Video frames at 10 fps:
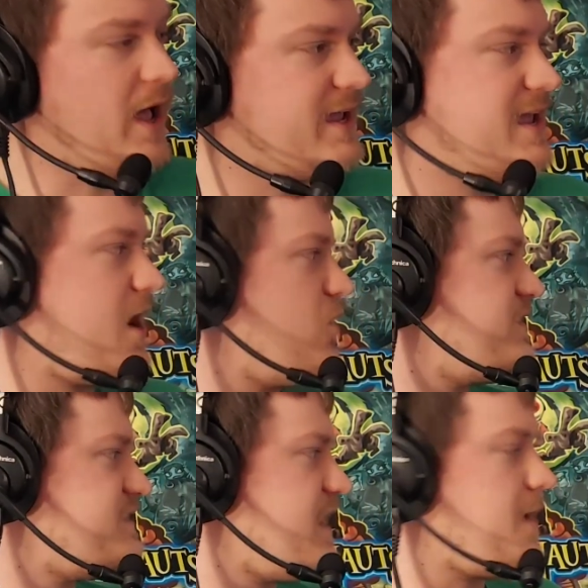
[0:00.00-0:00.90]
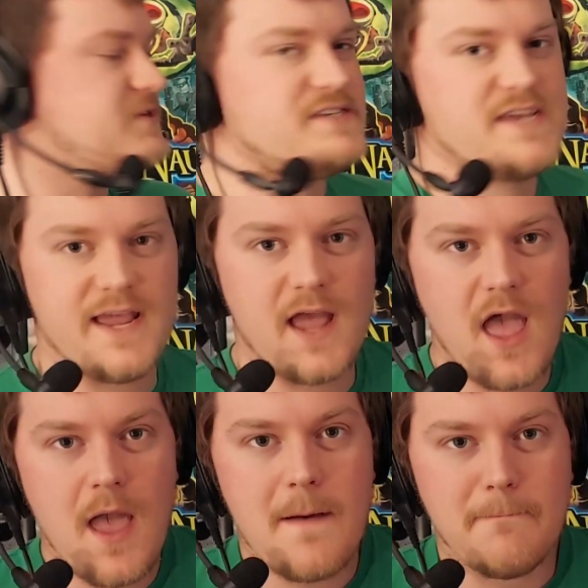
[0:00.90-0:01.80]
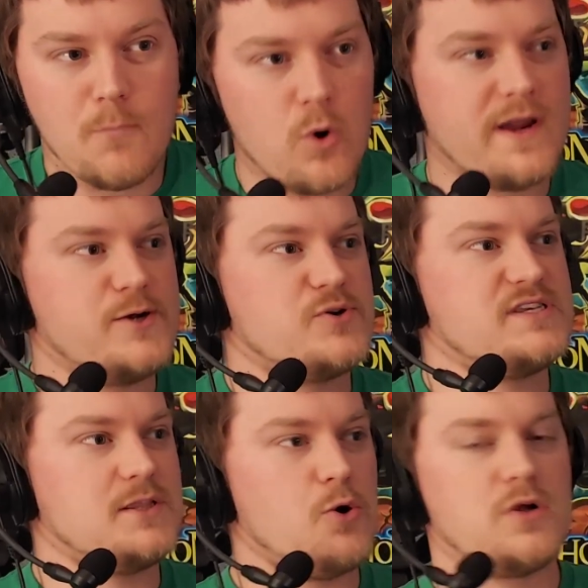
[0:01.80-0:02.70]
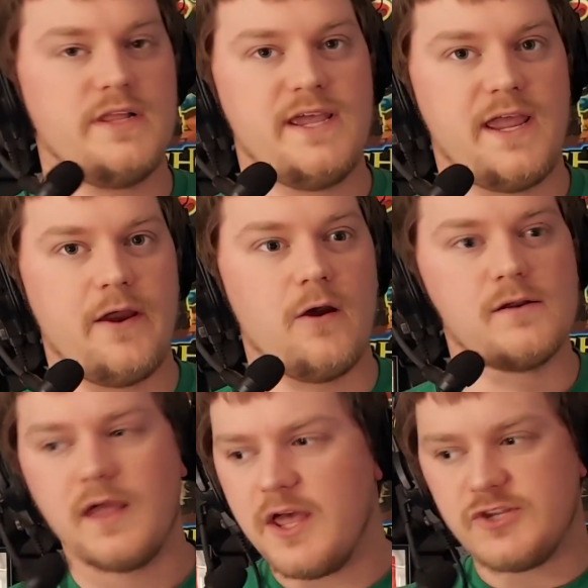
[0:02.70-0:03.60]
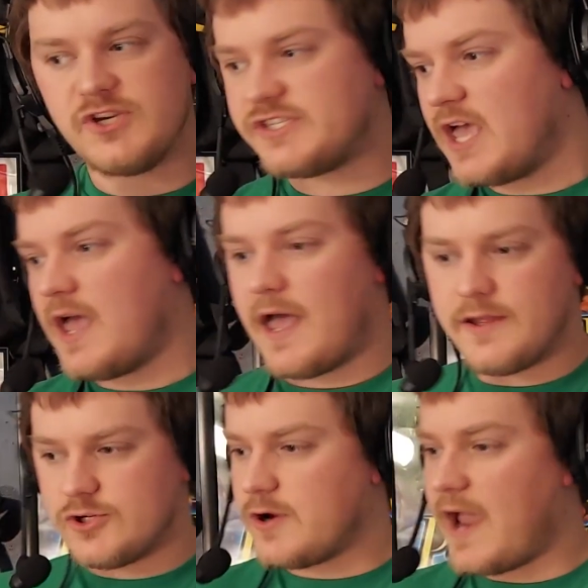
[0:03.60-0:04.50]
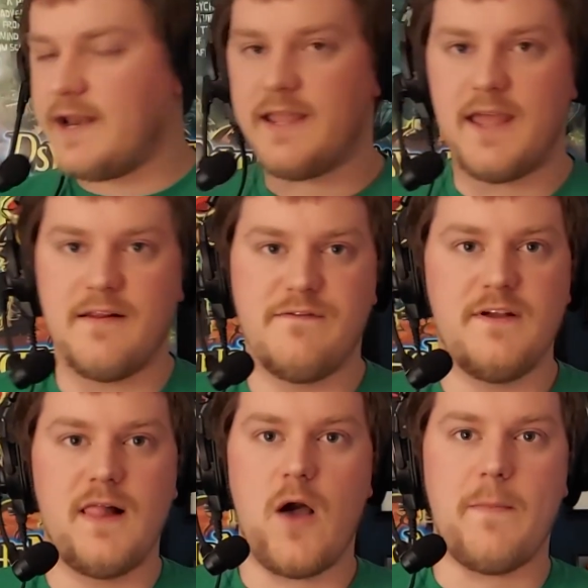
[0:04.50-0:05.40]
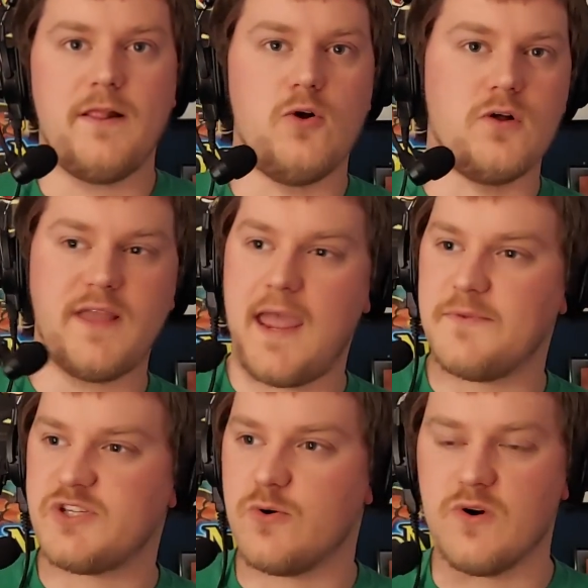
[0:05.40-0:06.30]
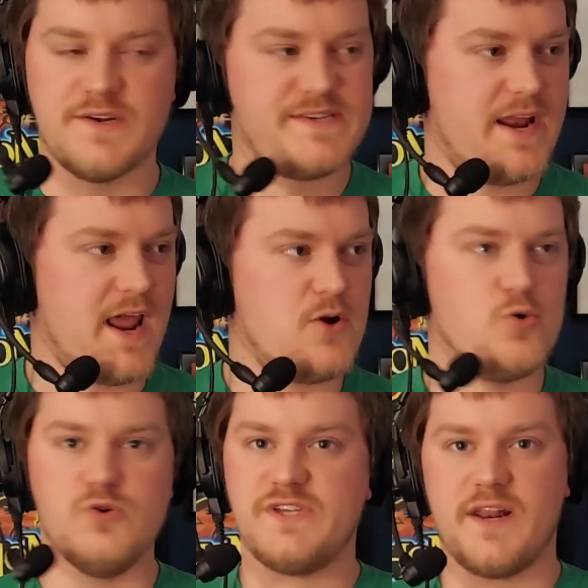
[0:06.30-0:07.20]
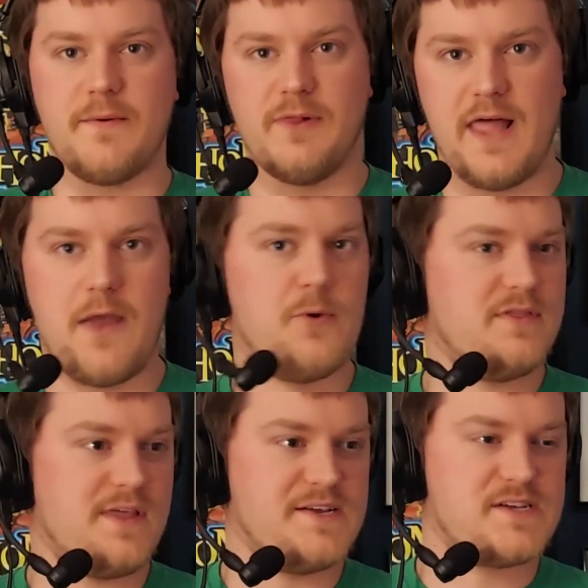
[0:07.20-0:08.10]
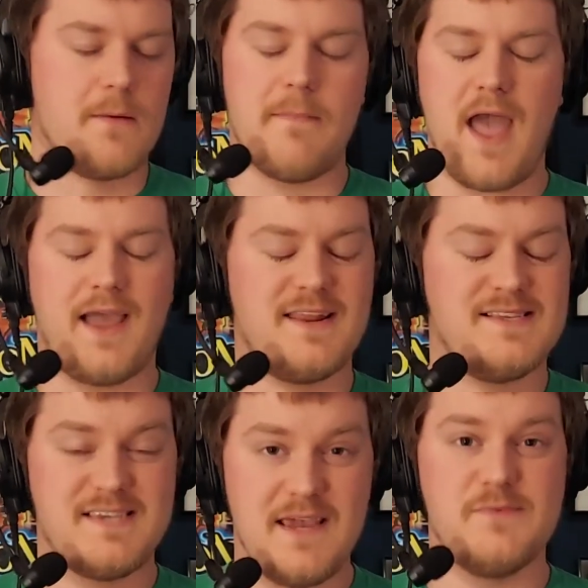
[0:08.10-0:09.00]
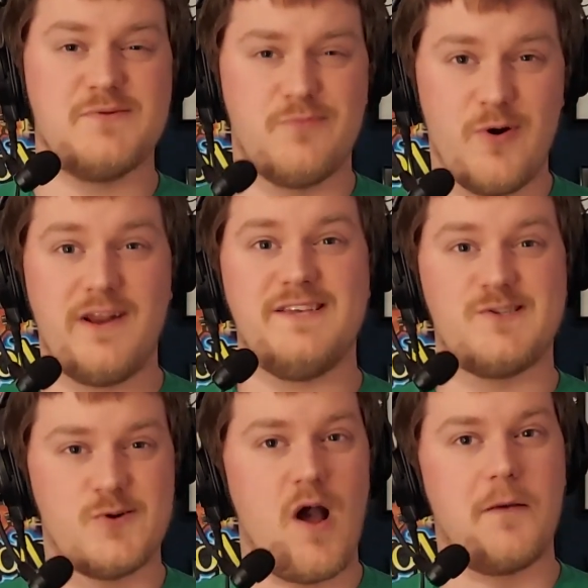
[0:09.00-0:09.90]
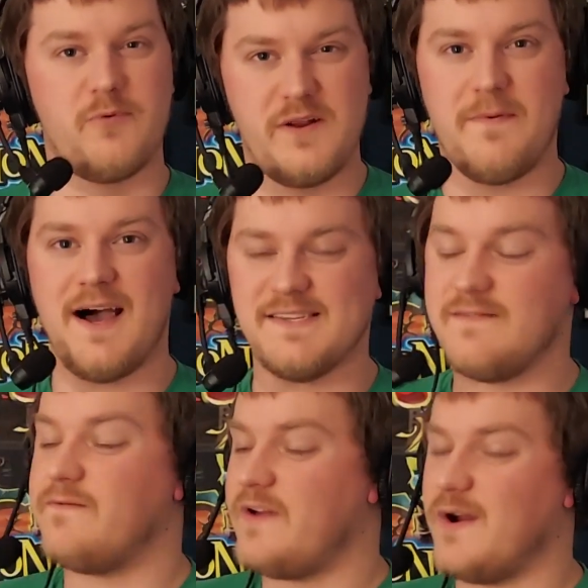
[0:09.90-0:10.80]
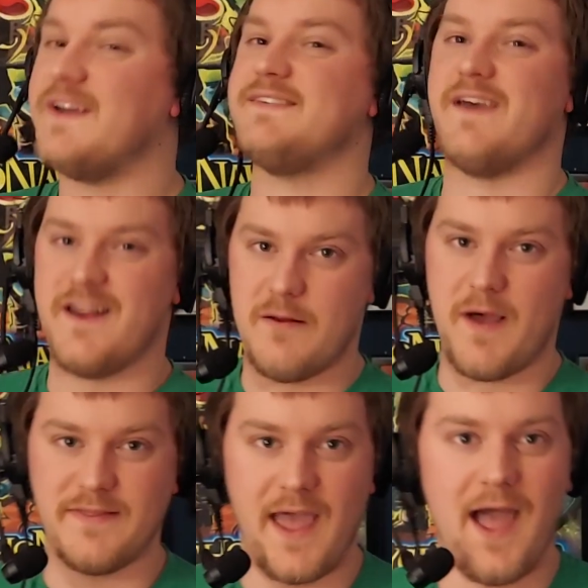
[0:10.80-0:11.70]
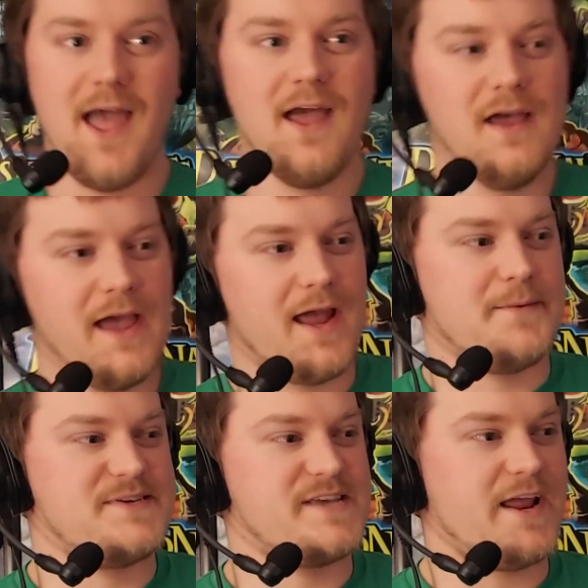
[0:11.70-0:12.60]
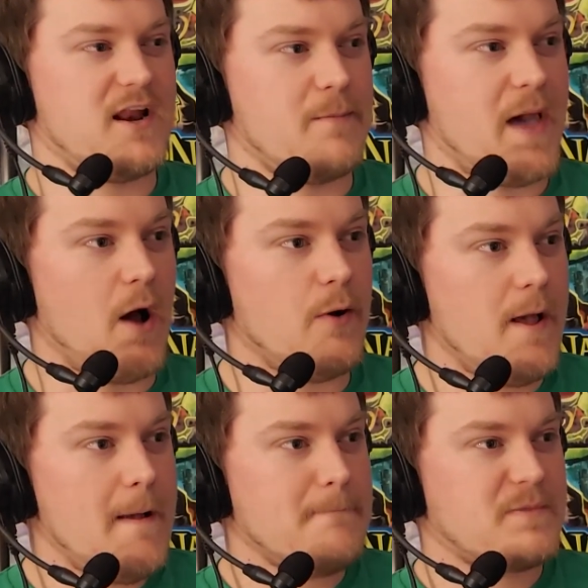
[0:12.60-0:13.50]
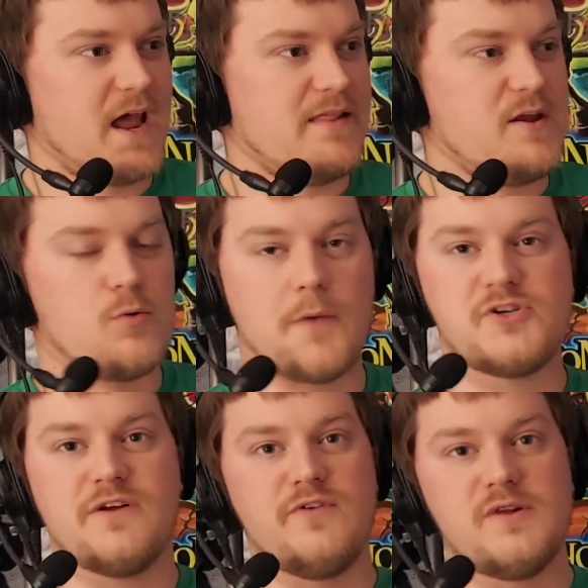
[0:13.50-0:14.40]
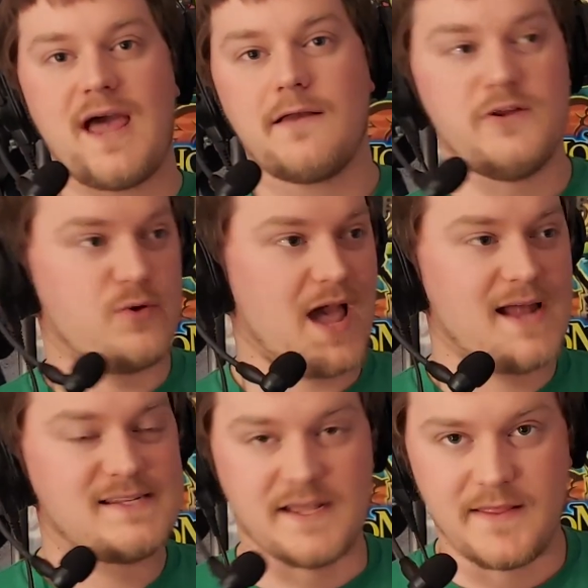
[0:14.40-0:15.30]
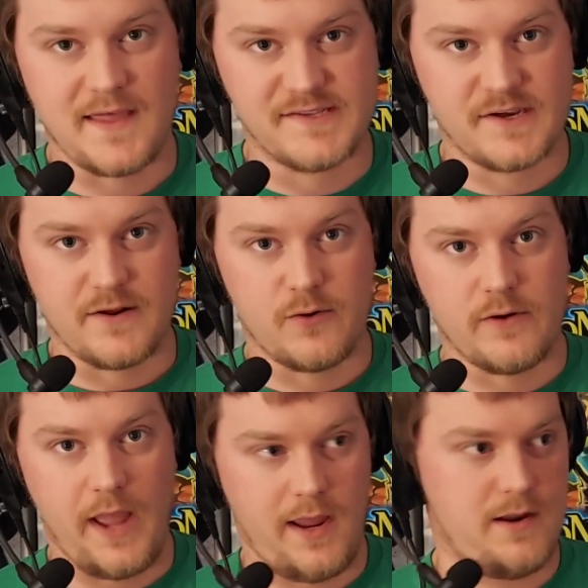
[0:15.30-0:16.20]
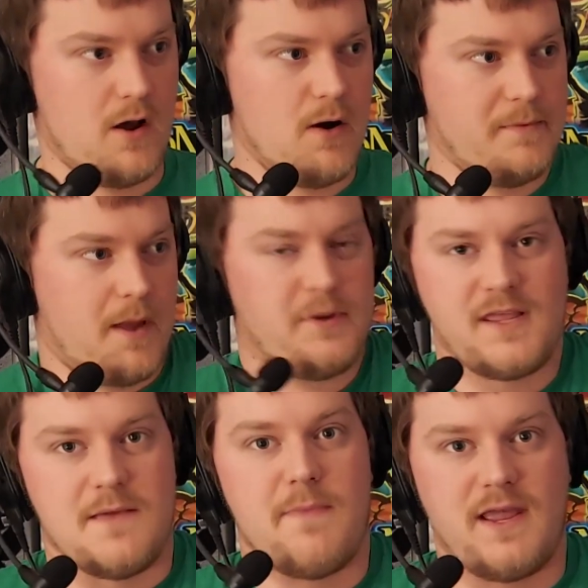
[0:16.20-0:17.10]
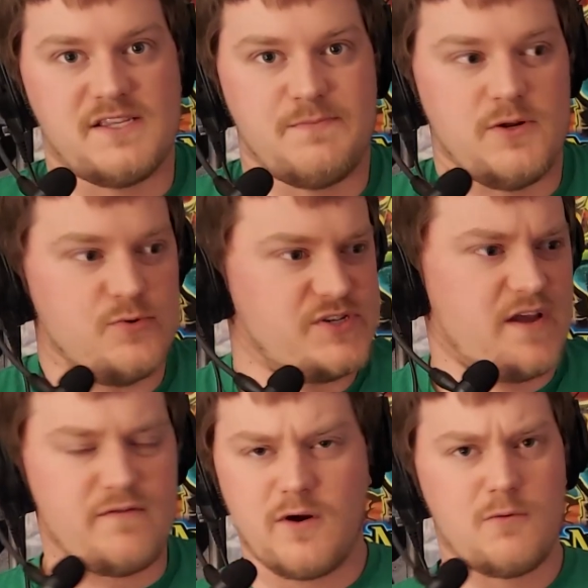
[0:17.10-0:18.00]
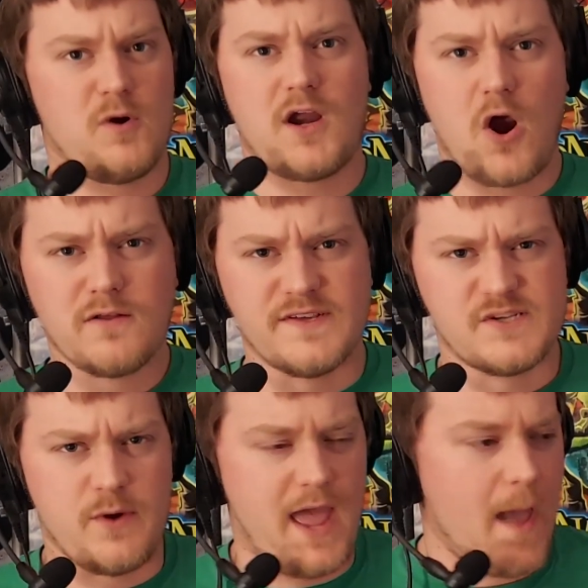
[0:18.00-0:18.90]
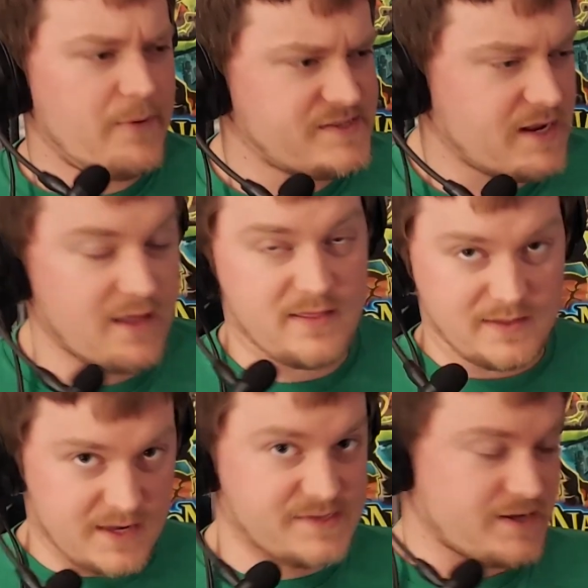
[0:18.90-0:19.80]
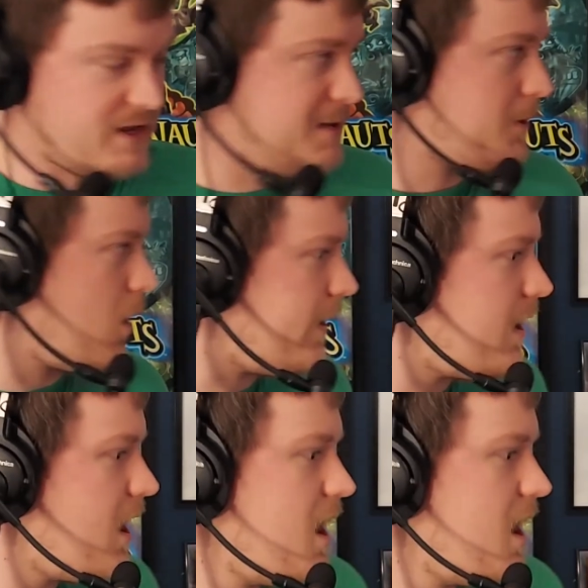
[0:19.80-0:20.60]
I guarantee. I'm seeing more interest locally here, just trying to feel out my local game stores and who's going to play when things come back, and it seems pretty strong, pretty positive. I'm very excited about that, and I'm excited about kind of the eruption of new content that's going to create. I'm going to keep making Speed Duel stuff regardless of what happens, and I think that it's going to keep going.